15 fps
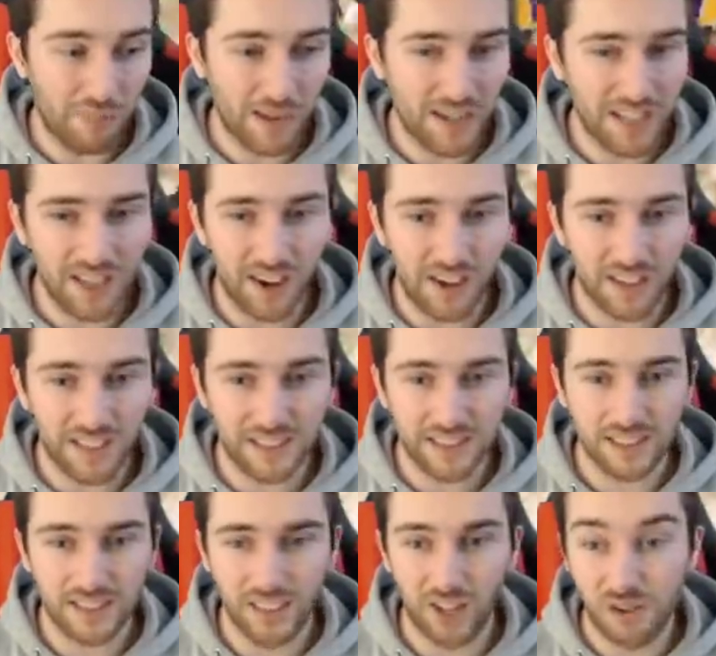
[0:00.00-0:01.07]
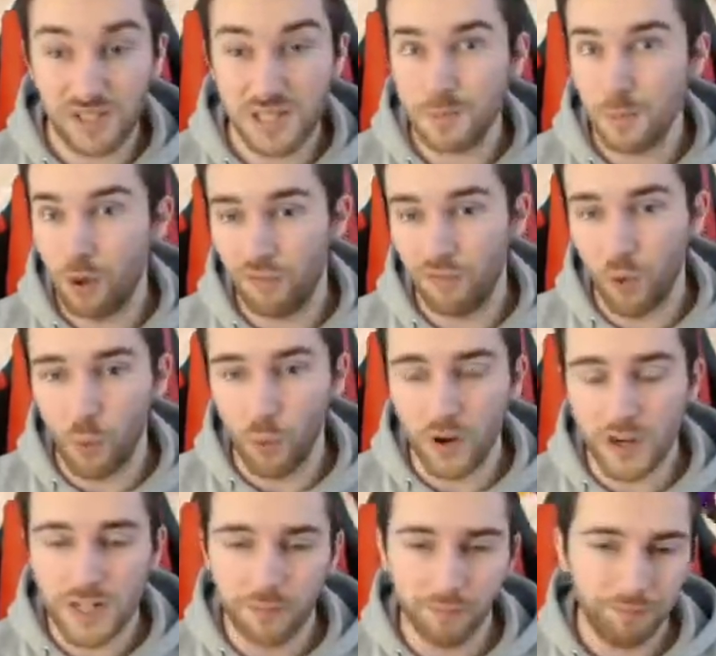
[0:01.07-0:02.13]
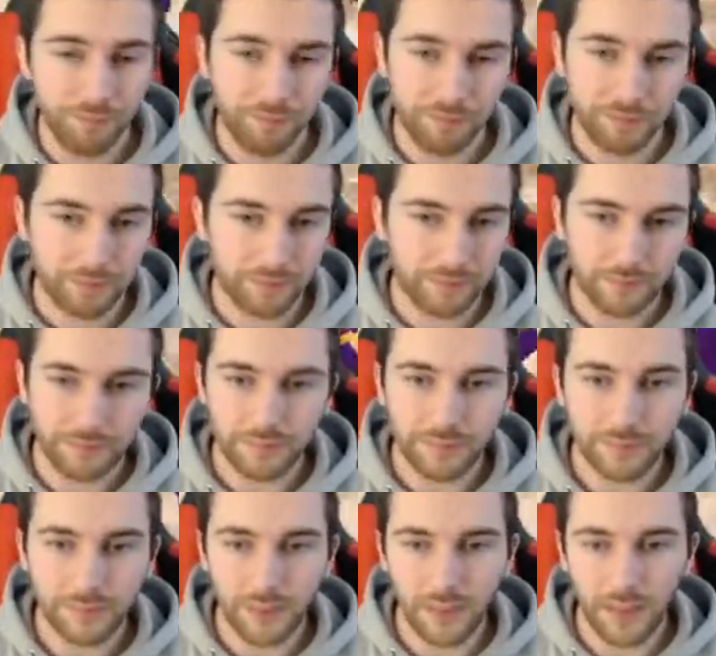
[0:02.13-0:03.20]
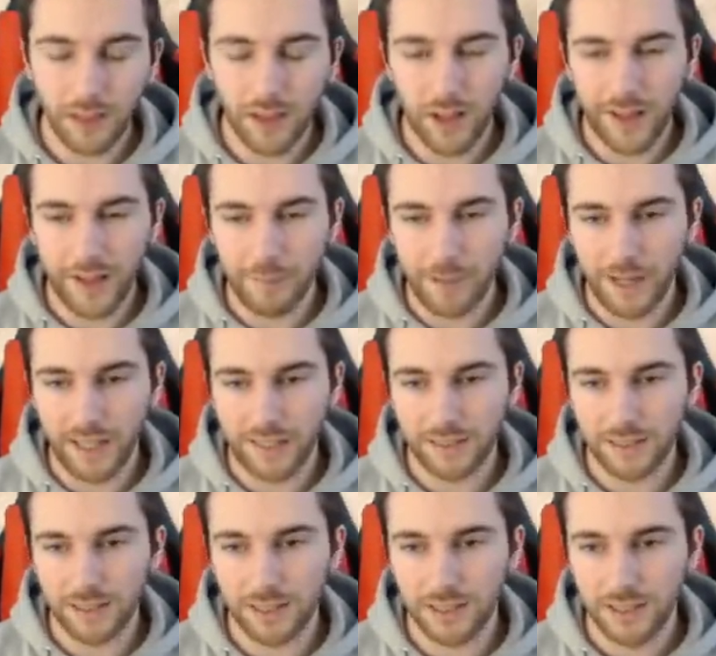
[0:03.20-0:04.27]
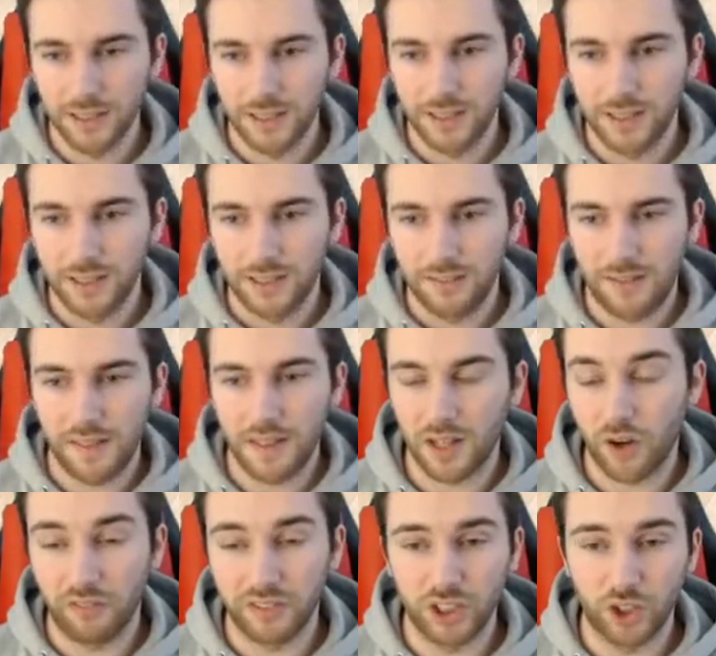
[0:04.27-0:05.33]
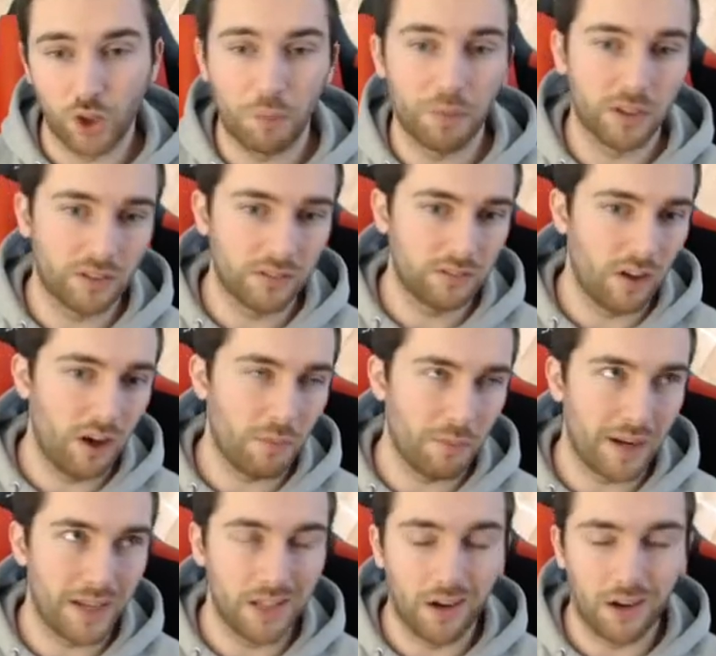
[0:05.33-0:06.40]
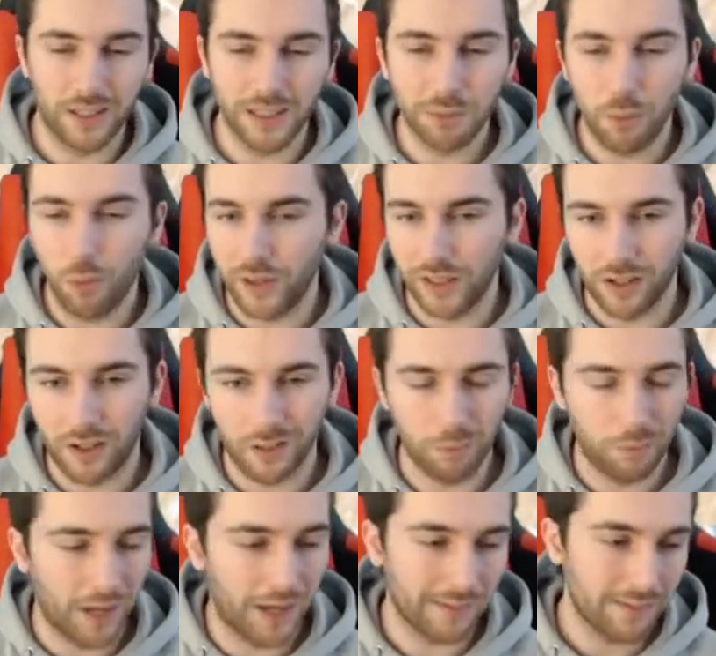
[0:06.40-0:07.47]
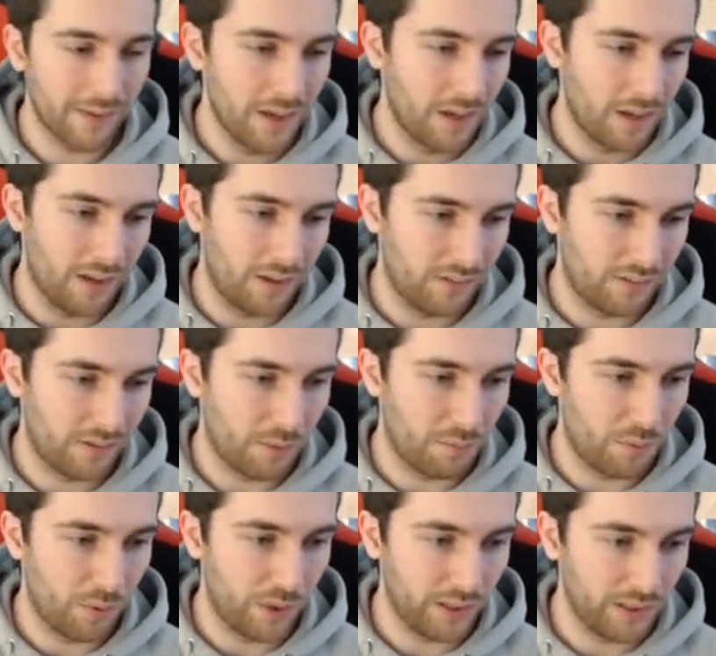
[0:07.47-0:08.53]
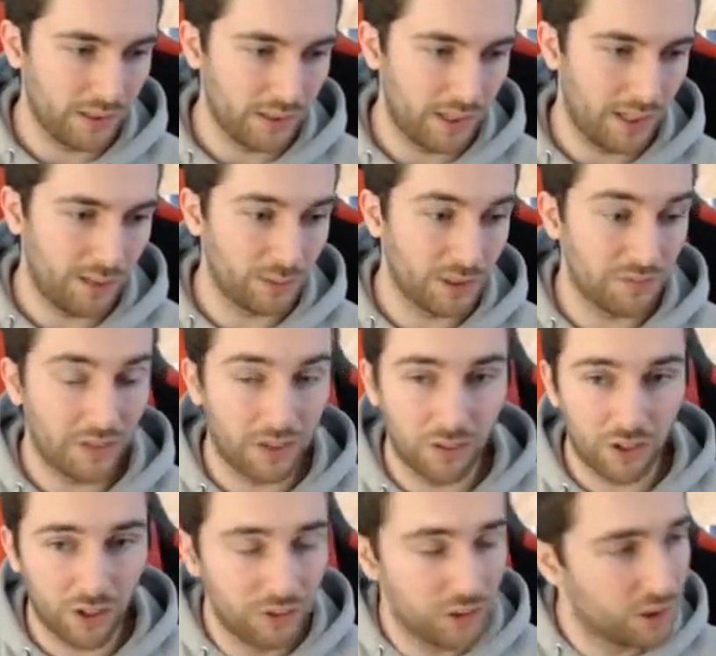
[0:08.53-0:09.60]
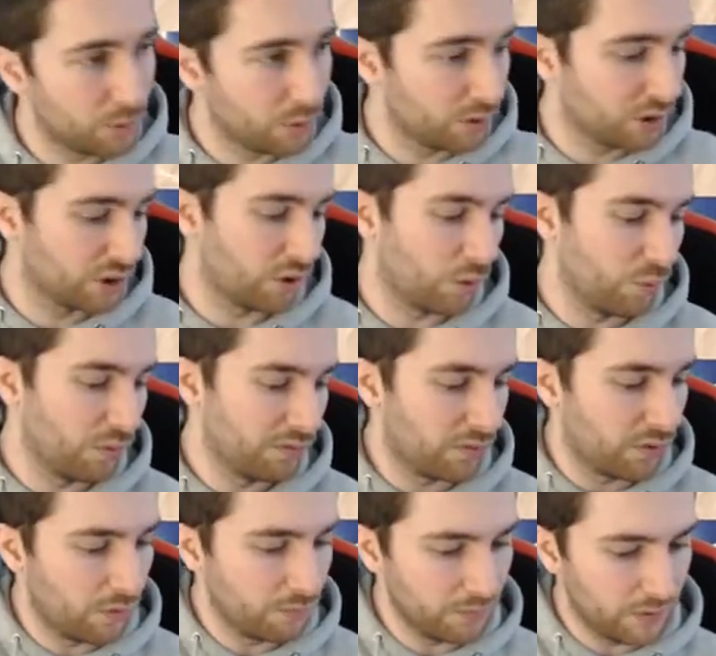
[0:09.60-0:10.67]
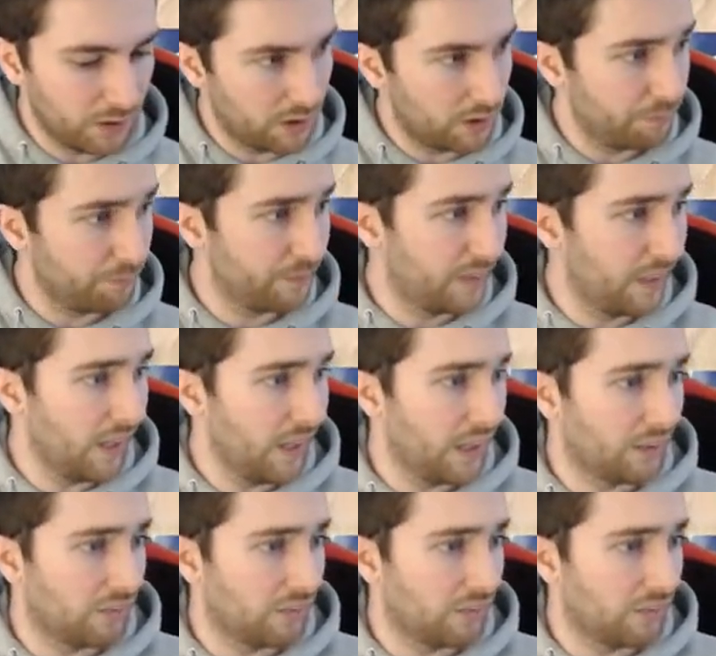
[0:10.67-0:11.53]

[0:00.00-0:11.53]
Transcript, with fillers: Matter Giannis, you know, small forward. Um, and uh, then they could obviously drop a Dark Matter Giannis point guard impact at some point. Uh, was it found close to where it was stolen from? Um, yeah,